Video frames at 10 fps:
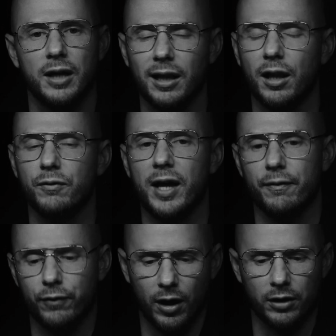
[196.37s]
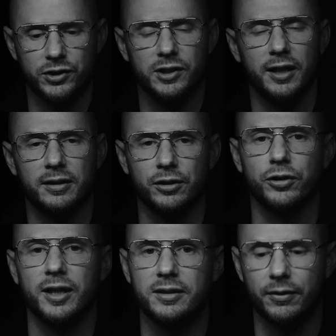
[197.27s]
I love that for art's sake and
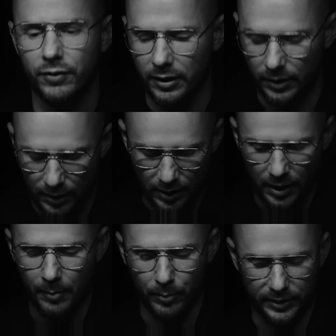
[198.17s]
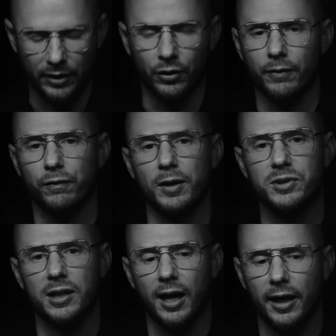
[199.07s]
creativity. But then on the flip
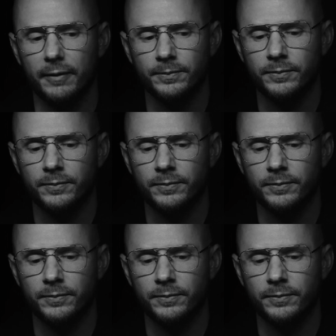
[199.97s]
side,